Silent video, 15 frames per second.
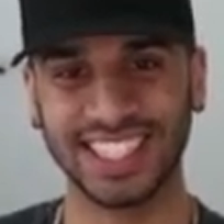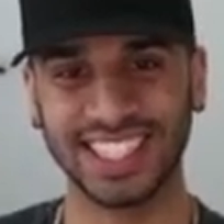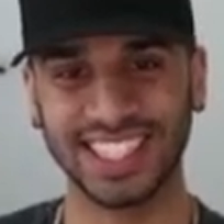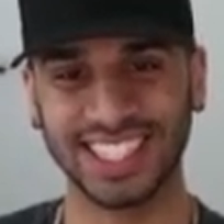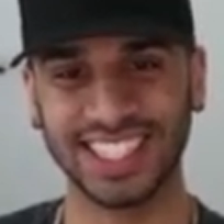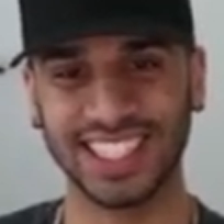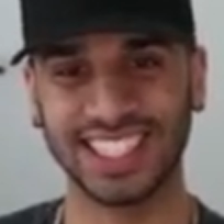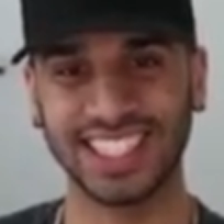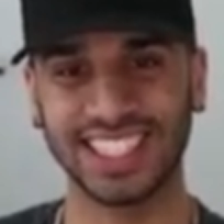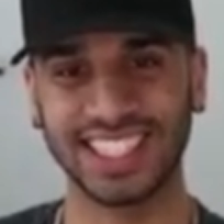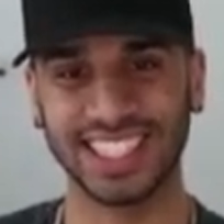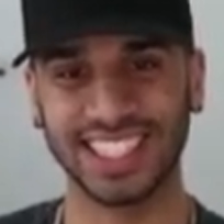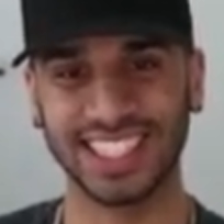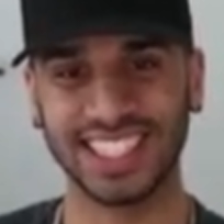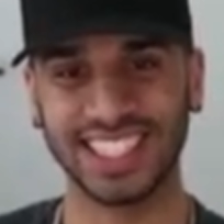
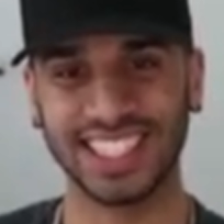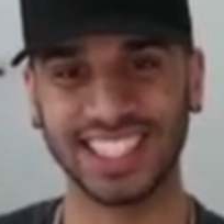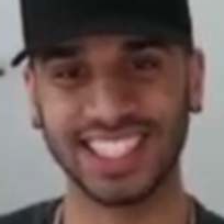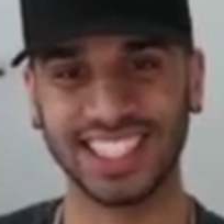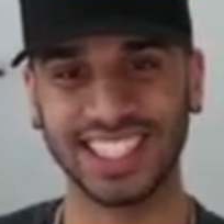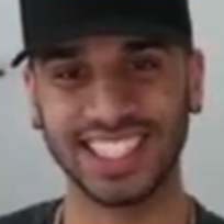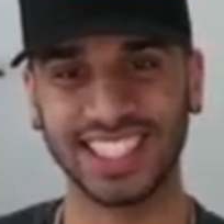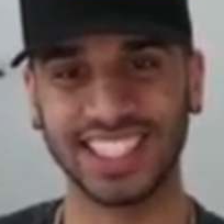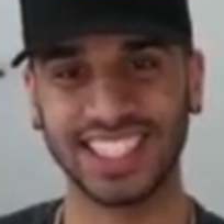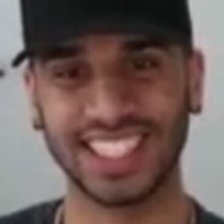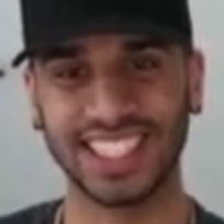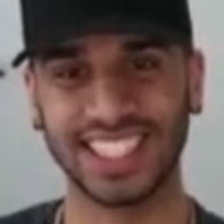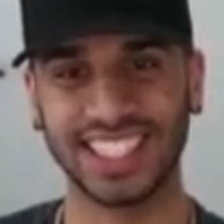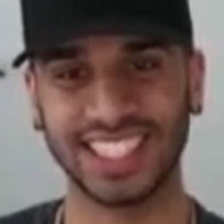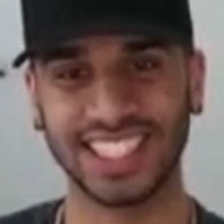
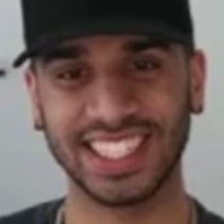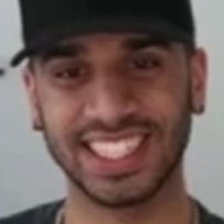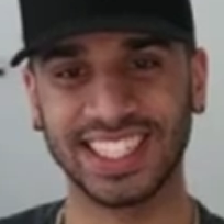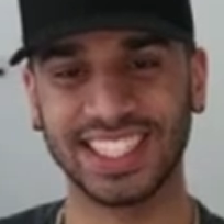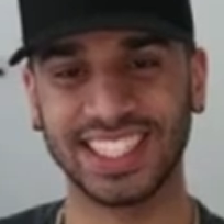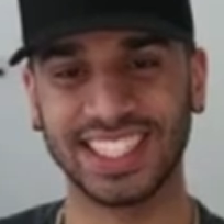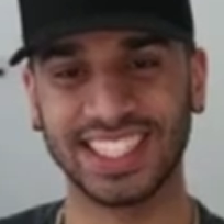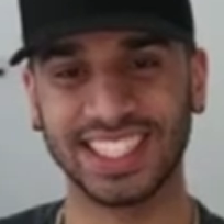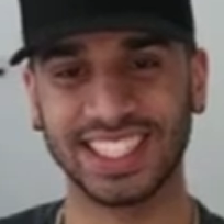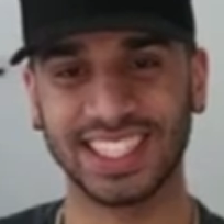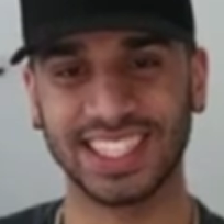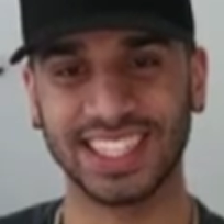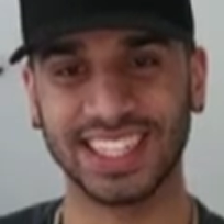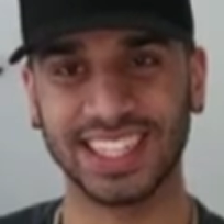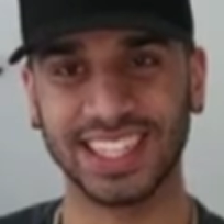
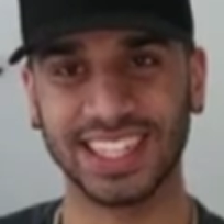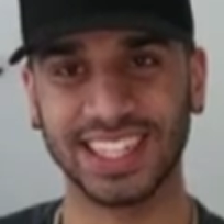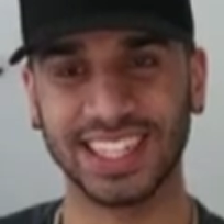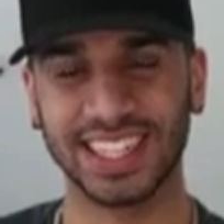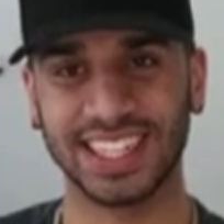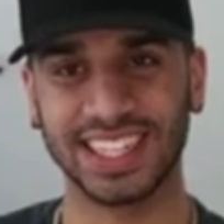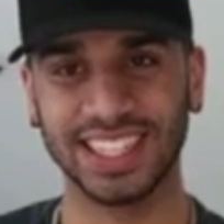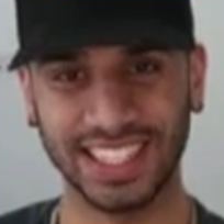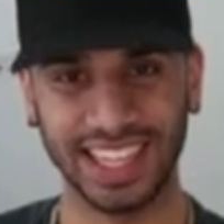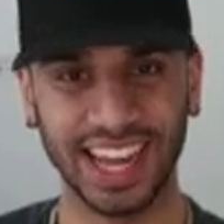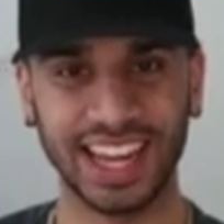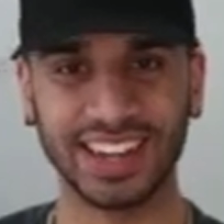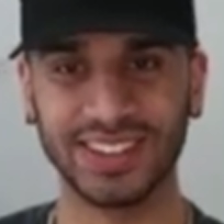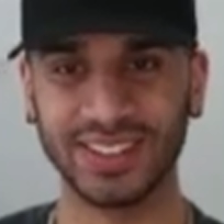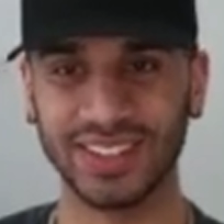
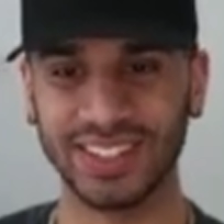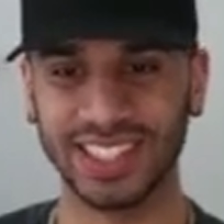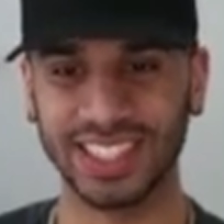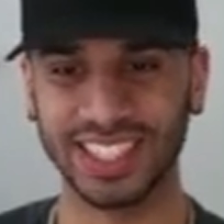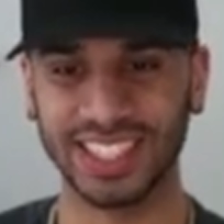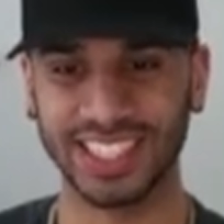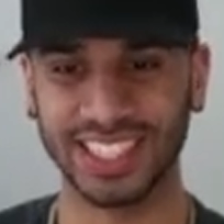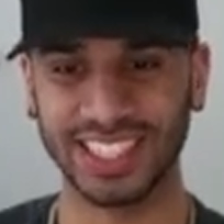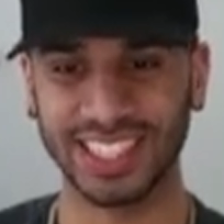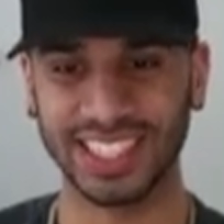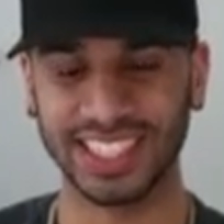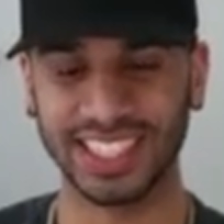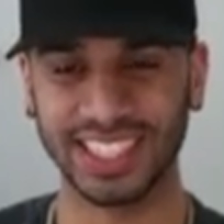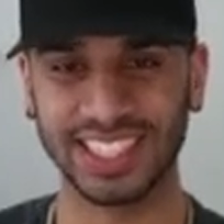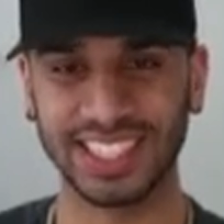
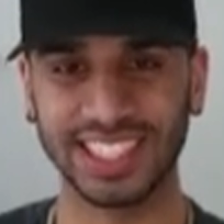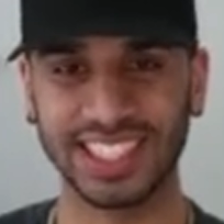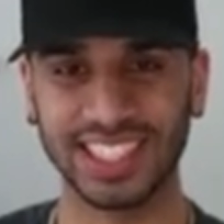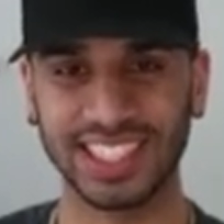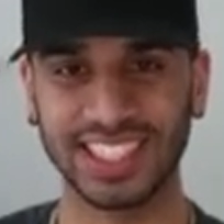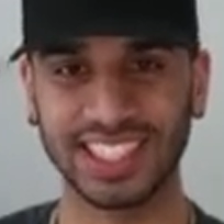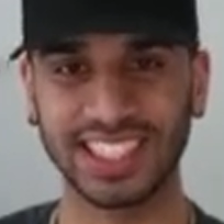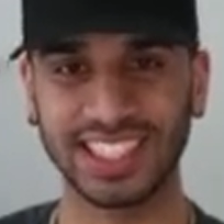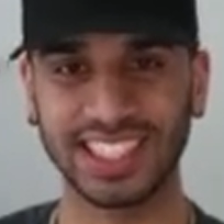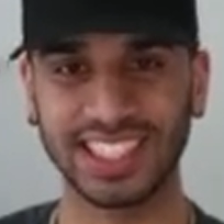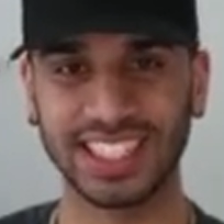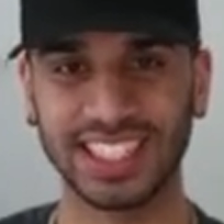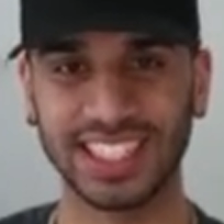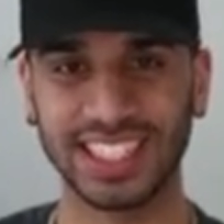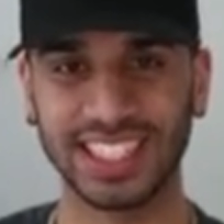
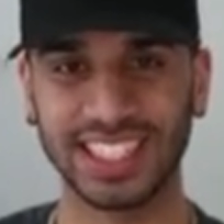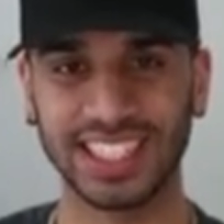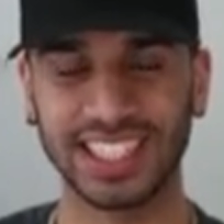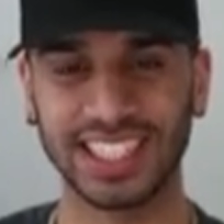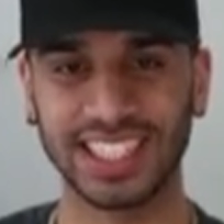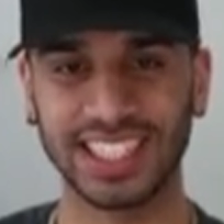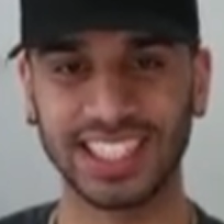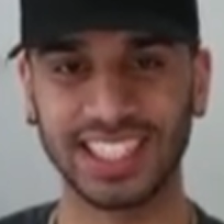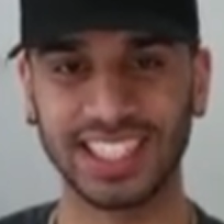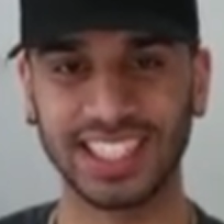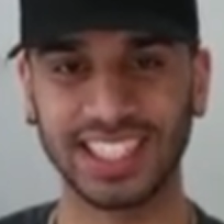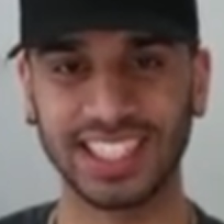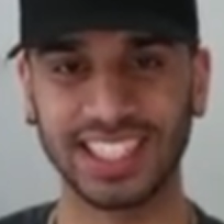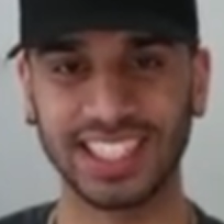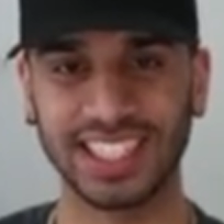
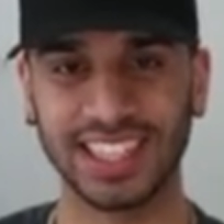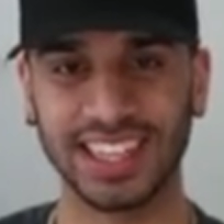(silent)